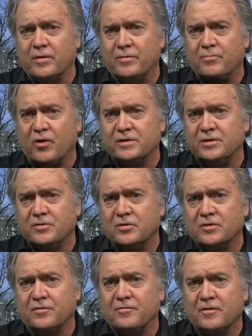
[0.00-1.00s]
the president
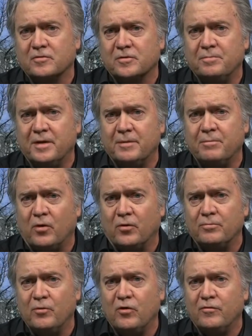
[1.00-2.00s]
took the first big,
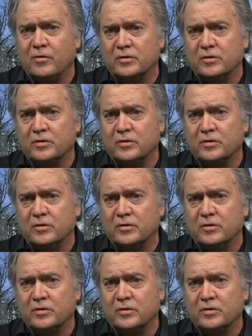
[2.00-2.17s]
bold move,